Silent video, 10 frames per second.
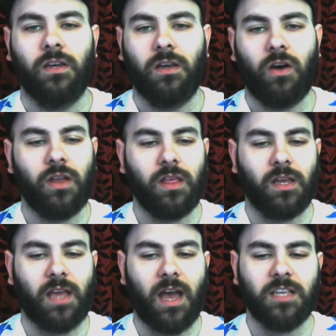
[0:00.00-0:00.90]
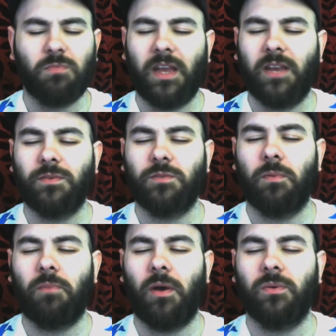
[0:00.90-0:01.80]
Alright there guys, my name is
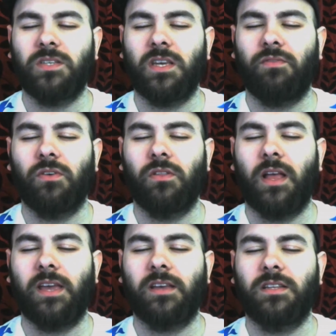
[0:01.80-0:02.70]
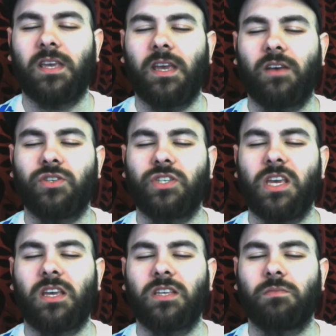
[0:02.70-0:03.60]
Bimbowsy. If you like TLC,
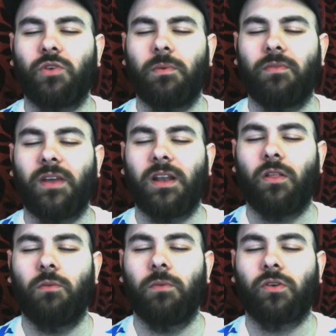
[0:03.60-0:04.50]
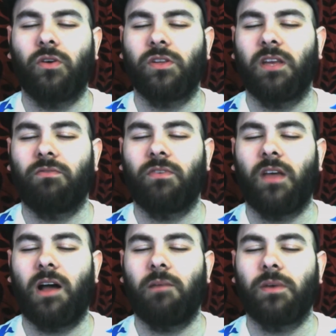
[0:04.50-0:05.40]
because I'm going to be finding a lot more content for
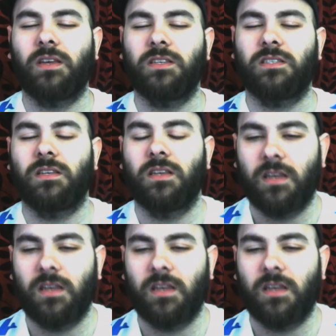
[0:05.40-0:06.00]
that, because